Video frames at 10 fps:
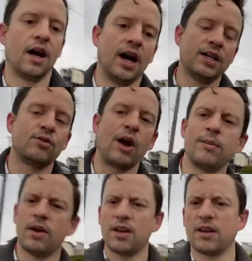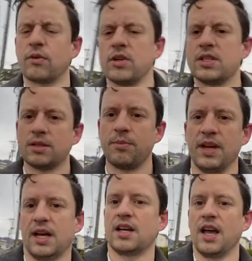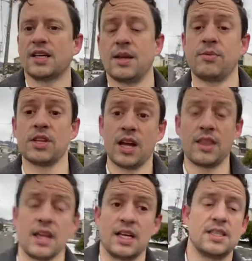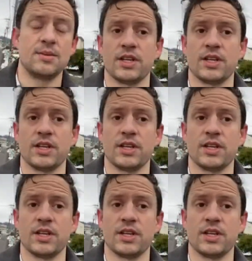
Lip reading: Dragon Ball, of course, is a big exception, I think. It seems like